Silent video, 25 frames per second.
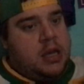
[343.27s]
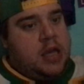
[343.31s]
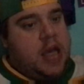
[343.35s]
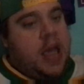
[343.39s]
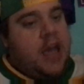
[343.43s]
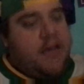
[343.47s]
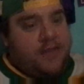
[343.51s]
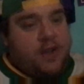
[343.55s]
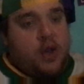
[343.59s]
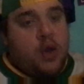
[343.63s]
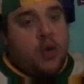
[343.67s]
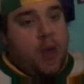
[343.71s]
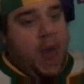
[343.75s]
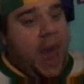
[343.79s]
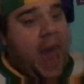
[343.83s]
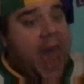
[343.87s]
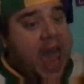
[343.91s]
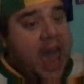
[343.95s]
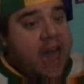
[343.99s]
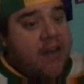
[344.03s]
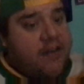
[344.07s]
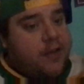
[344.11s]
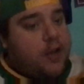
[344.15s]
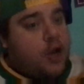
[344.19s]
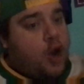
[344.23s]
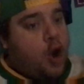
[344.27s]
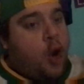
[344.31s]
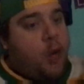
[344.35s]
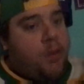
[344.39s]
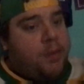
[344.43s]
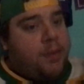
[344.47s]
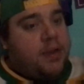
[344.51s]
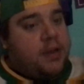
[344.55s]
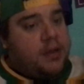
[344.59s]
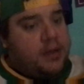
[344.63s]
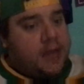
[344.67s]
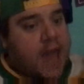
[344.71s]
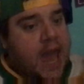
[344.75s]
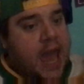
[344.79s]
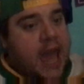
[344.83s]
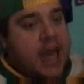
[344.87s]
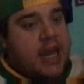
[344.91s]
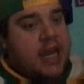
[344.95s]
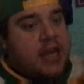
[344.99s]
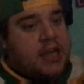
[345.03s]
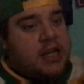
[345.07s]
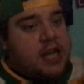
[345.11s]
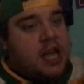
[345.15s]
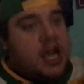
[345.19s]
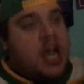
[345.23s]
If you have an open
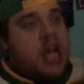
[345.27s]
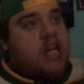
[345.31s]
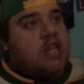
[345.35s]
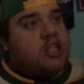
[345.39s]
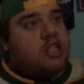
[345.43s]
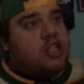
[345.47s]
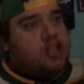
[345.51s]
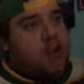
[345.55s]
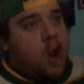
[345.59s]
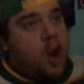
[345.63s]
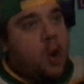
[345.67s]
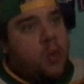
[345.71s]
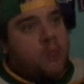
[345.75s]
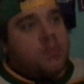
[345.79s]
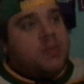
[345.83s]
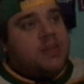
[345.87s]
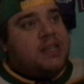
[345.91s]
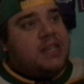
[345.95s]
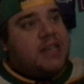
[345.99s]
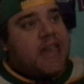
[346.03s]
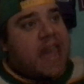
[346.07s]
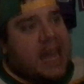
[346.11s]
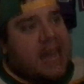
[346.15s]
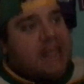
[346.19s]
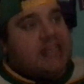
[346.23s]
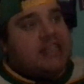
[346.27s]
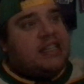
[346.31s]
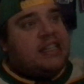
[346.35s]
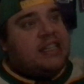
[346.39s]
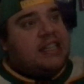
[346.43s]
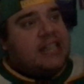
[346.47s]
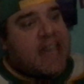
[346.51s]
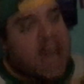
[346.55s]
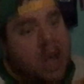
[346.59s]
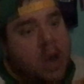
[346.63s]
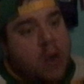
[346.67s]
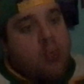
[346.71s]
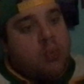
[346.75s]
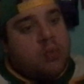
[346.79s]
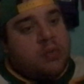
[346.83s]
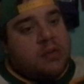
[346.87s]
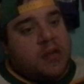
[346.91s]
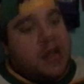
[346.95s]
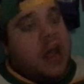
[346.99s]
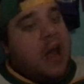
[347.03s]
lane, don't get cute.